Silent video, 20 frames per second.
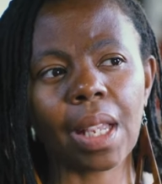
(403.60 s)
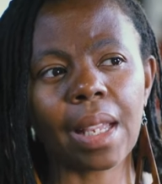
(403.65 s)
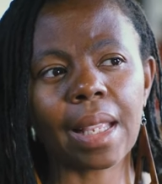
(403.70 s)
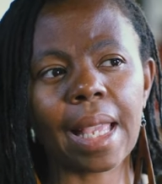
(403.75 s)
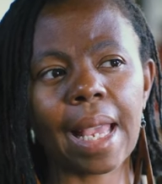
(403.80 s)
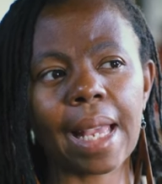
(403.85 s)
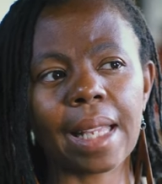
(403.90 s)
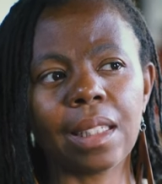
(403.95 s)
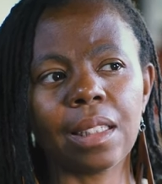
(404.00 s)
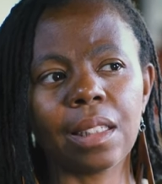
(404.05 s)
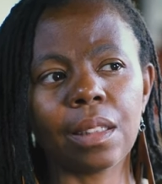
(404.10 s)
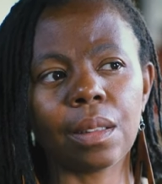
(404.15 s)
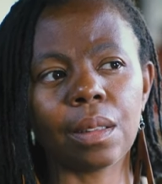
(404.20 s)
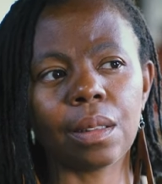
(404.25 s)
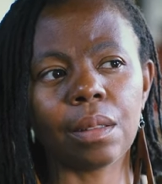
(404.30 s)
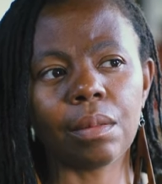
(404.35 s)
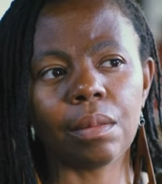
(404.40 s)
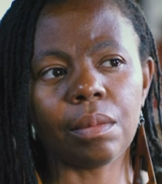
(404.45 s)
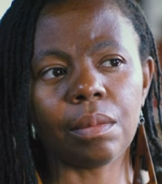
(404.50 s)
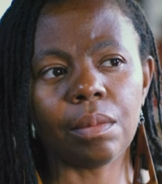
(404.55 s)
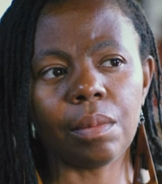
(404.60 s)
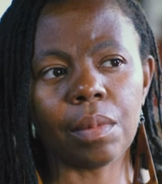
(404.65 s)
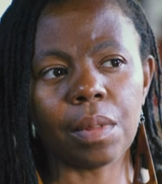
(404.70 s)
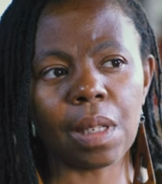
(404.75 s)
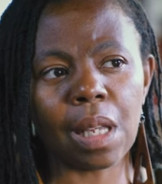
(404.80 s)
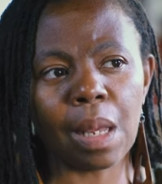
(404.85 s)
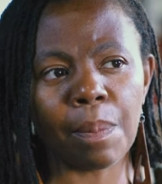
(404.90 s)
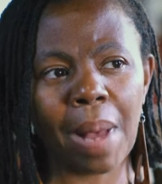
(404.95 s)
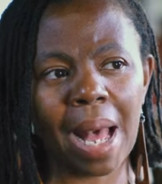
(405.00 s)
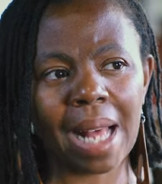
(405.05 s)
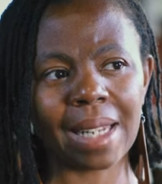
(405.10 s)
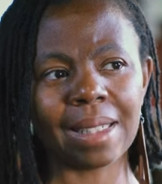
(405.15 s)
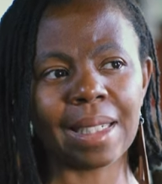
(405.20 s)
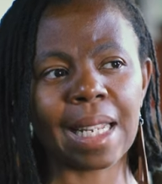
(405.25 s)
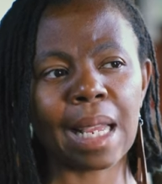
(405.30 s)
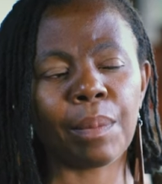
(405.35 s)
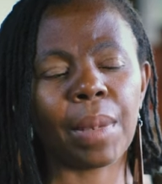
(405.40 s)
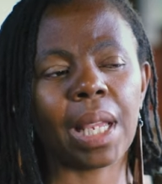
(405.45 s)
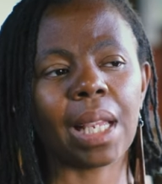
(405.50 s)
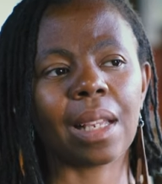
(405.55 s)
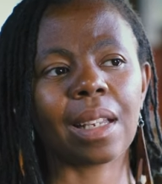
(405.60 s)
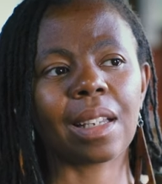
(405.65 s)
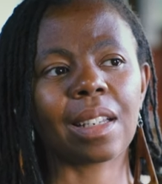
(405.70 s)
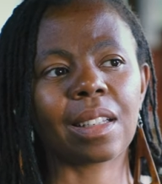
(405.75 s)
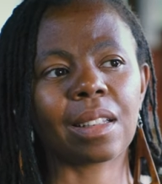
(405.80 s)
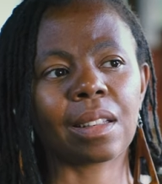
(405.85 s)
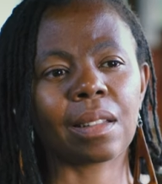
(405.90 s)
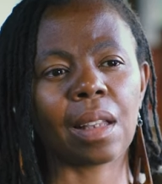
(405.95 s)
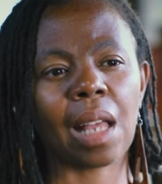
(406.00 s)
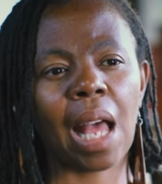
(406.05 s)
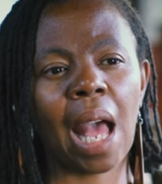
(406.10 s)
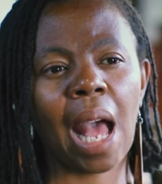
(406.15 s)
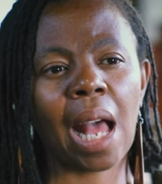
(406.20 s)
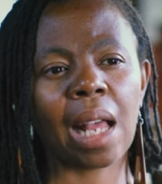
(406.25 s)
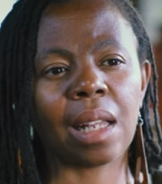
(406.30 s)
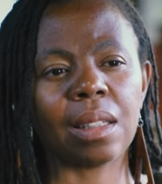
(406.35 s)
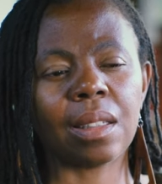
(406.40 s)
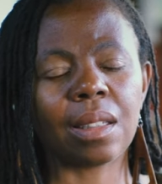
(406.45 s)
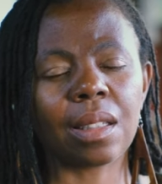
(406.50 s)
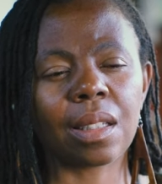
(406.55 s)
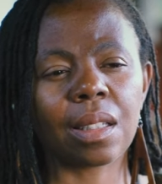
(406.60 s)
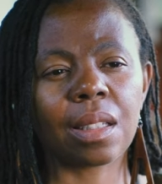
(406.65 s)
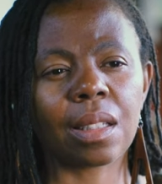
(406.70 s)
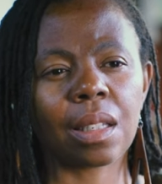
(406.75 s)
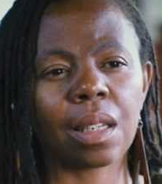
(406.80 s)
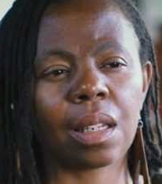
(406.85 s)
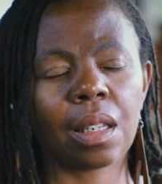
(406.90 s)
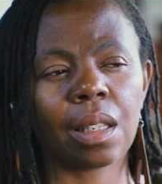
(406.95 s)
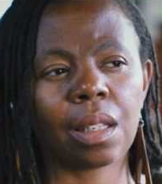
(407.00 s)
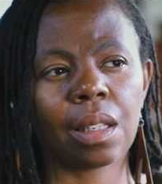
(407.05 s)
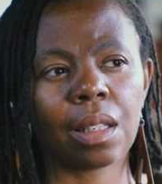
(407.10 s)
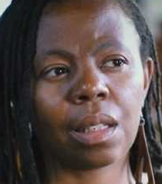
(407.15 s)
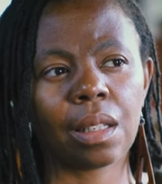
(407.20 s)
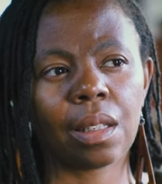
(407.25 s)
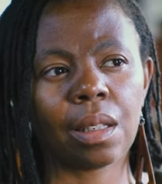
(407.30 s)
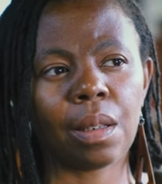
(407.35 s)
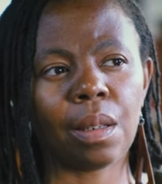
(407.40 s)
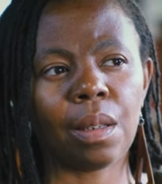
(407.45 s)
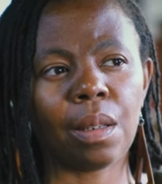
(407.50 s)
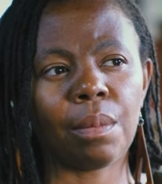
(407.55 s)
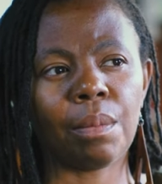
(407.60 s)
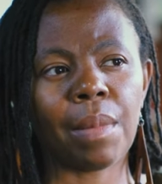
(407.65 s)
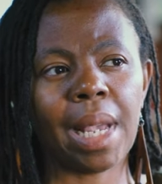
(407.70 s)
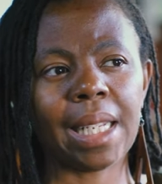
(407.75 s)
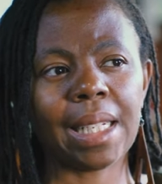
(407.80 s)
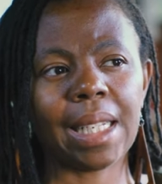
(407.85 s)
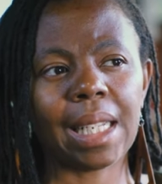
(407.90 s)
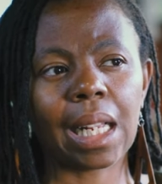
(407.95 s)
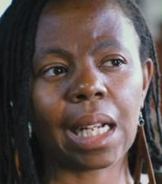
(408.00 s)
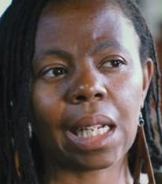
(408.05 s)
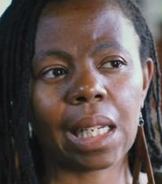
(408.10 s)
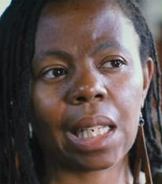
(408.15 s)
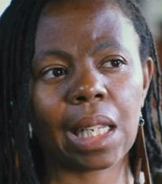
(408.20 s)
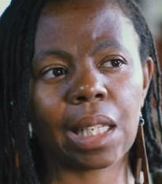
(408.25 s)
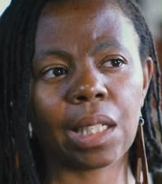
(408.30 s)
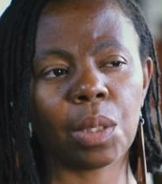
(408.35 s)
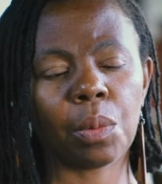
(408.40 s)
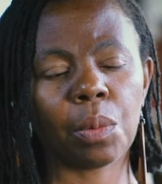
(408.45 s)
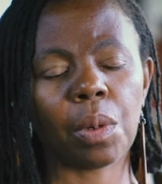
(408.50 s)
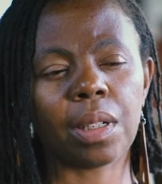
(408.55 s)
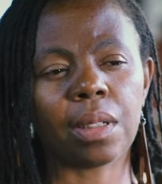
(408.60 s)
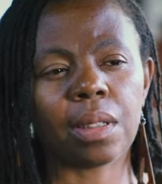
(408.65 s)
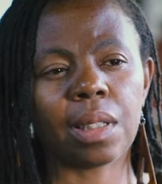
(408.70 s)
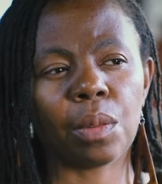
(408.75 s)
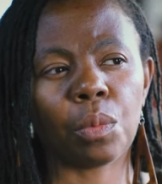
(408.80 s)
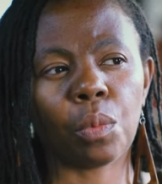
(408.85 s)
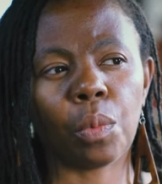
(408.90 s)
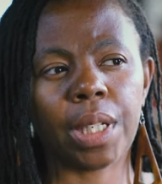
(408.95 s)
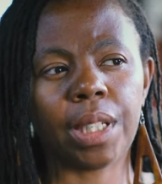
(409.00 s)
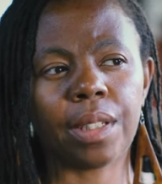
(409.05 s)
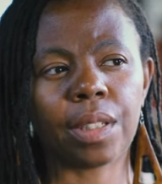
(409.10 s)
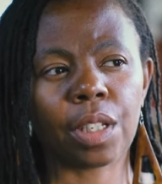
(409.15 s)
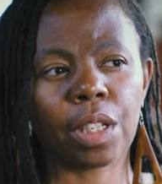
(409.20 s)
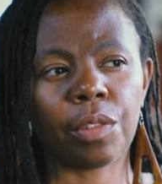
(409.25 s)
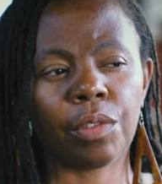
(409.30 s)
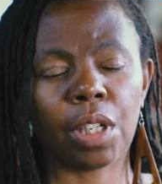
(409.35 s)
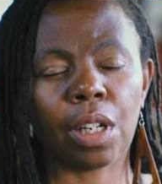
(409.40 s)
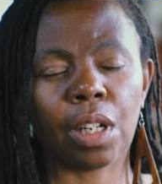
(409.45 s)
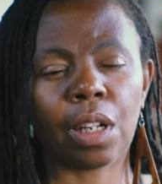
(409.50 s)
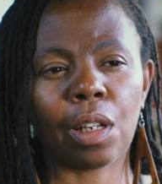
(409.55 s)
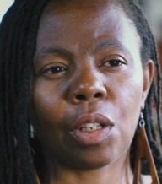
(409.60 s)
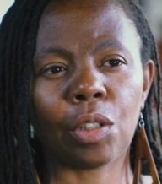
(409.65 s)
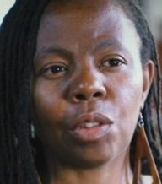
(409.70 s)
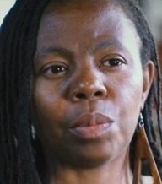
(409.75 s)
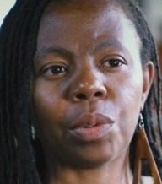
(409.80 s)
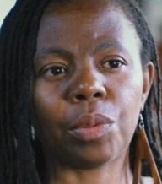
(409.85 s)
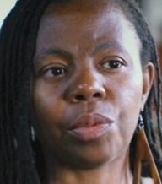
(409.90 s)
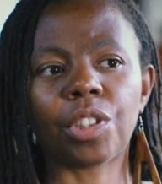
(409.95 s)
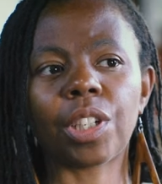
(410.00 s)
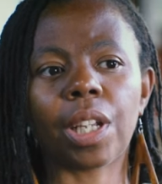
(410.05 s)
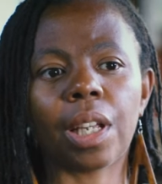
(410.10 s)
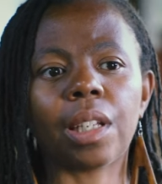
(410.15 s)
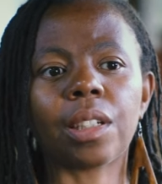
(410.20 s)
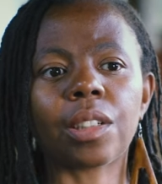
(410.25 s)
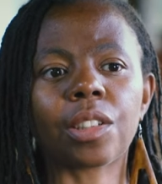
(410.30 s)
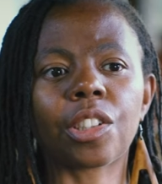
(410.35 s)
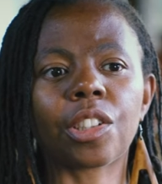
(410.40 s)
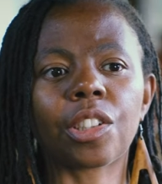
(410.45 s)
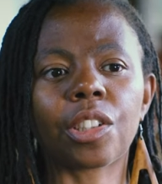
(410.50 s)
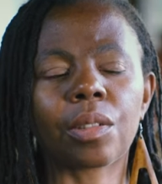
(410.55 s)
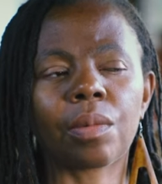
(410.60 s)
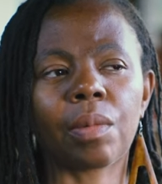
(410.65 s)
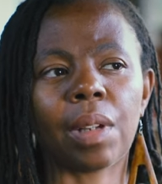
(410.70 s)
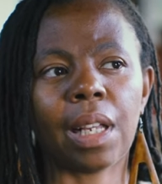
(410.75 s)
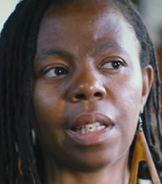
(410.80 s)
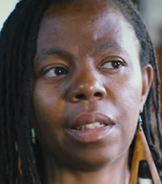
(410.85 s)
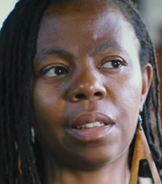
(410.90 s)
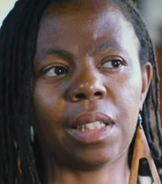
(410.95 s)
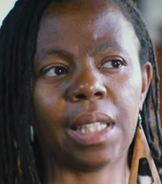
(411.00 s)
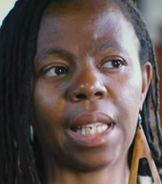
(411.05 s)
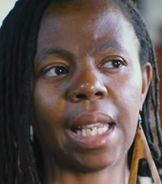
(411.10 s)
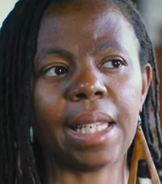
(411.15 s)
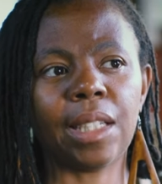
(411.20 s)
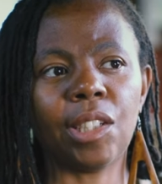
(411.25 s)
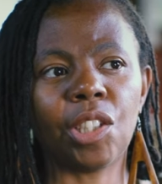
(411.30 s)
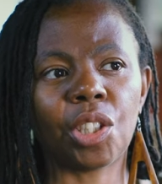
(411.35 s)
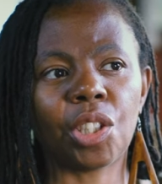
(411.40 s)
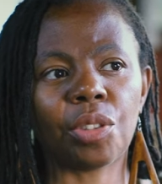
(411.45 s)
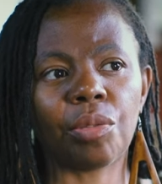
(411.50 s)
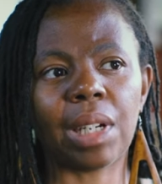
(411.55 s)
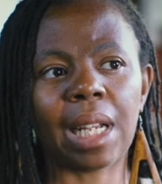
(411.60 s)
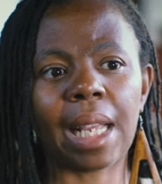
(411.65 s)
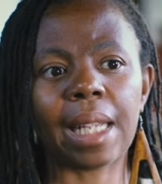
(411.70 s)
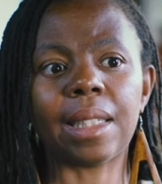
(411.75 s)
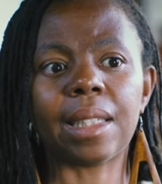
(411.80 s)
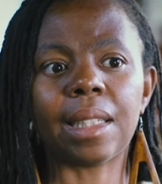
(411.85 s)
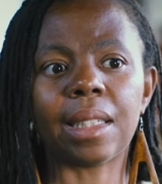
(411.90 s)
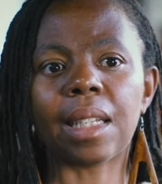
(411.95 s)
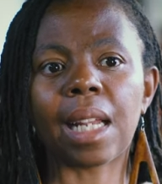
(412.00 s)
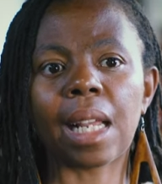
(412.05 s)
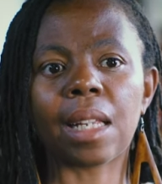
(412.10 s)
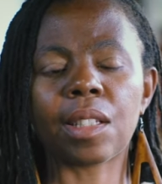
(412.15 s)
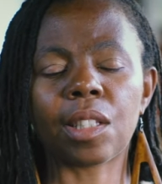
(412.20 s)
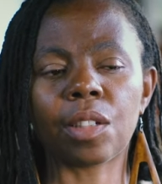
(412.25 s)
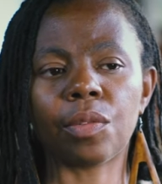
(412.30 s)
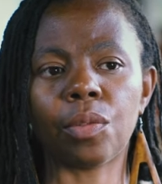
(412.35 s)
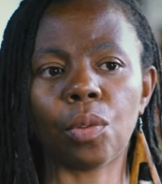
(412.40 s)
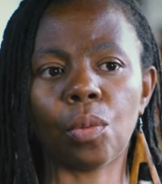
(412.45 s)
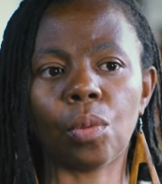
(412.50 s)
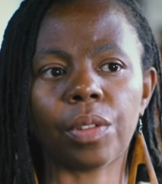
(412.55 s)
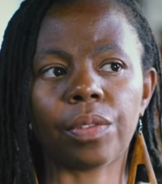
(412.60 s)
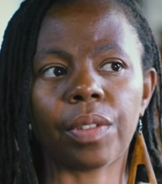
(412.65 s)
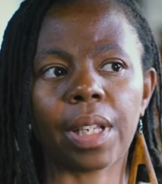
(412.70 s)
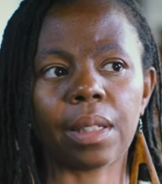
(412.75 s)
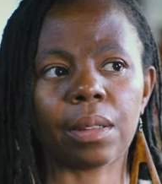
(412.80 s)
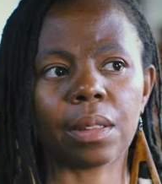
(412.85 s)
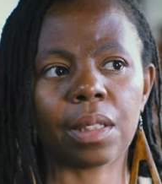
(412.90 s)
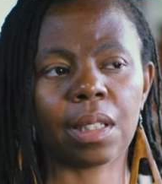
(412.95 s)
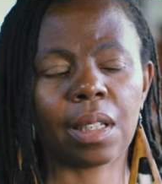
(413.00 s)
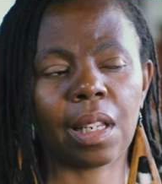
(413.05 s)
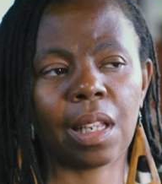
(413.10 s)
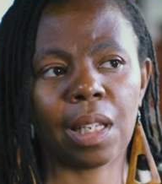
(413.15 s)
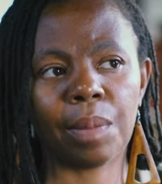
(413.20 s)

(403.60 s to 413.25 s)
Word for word: again, a pandemic has made it clear to us that we serve a global church and the interrelatedness of all of it.